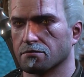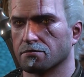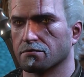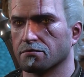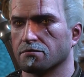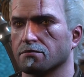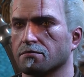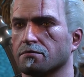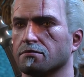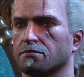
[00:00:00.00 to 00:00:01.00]

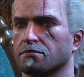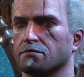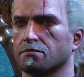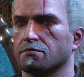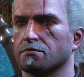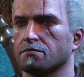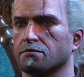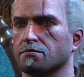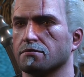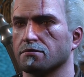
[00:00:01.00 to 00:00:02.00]

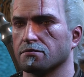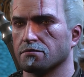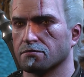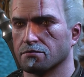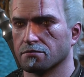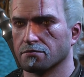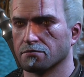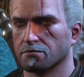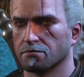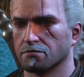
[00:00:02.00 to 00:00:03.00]

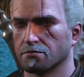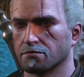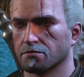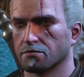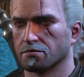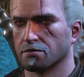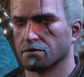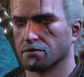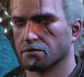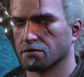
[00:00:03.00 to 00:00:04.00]

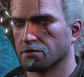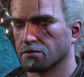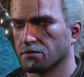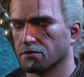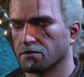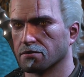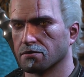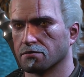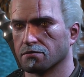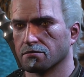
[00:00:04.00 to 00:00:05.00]

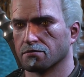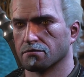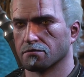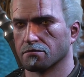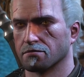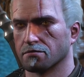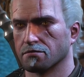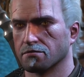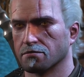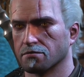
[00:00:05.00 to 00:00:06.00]

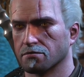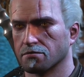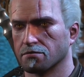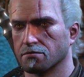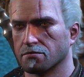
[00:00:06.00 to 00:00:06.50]
No one is speaking in this clip.